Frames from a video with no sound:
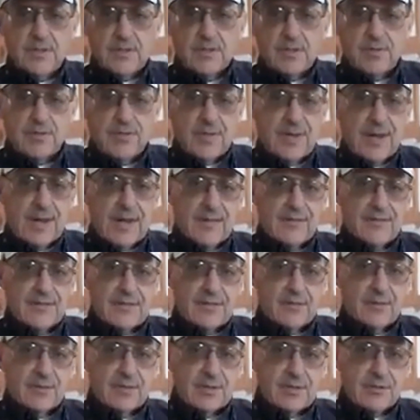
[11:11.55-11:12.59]
So if that
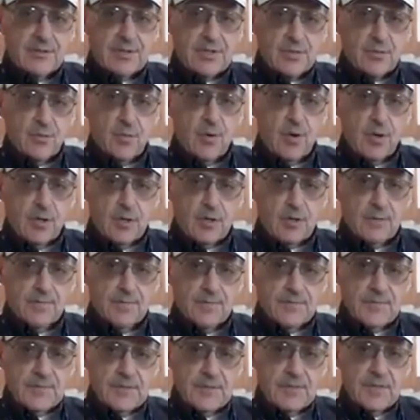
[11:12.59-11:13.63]
athlete only drinks water,
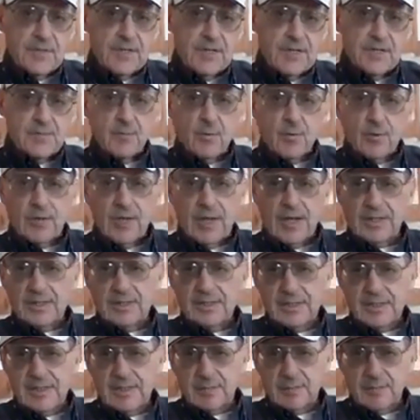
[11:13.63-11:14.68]
he's more
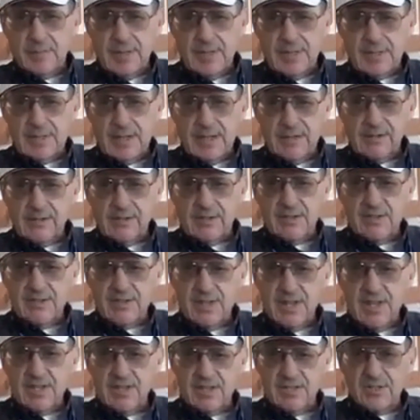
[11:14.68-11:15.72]
likely to get a breakdown in his
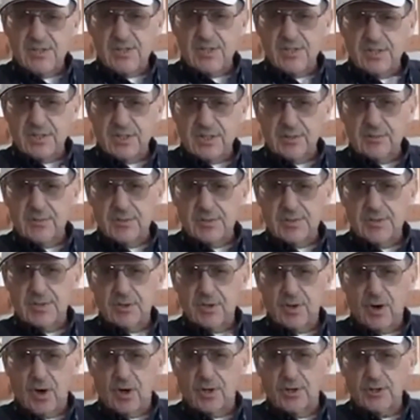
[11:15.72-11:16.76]
tendons and ligaments
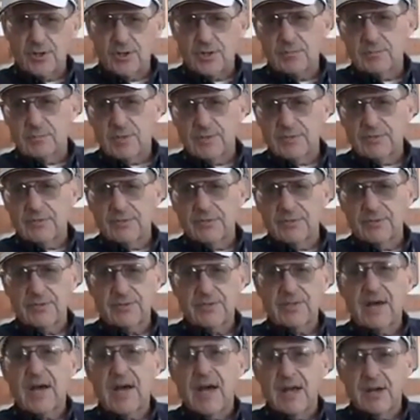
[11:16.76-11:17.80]
and cartilage and muscles
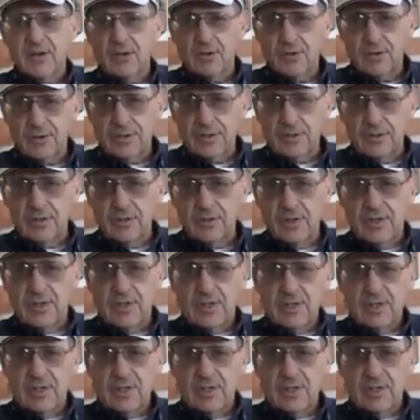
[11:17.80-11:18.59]
and die earlier